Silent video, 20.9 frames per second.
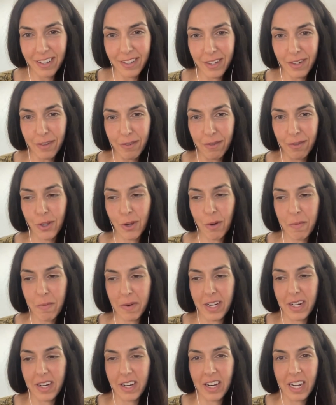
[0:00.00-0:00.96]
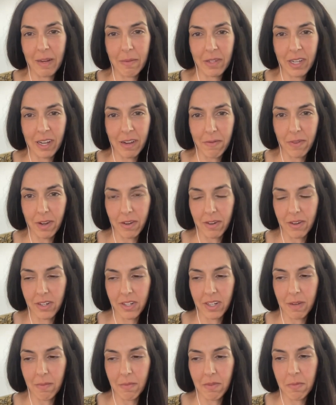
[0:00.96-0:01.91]
So so many times I have founders
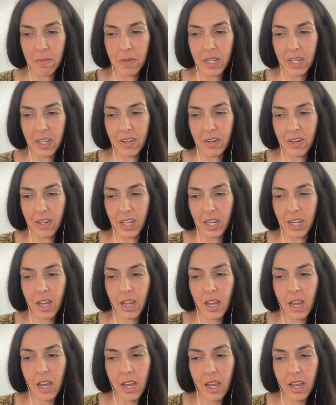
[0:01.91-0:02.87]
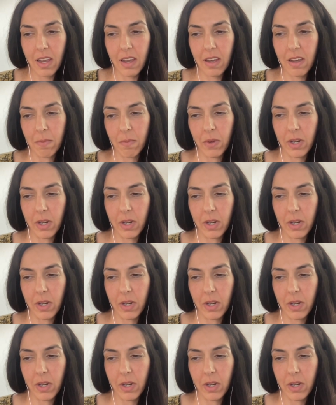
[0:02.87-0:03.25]
come to me and they're like, "Hey,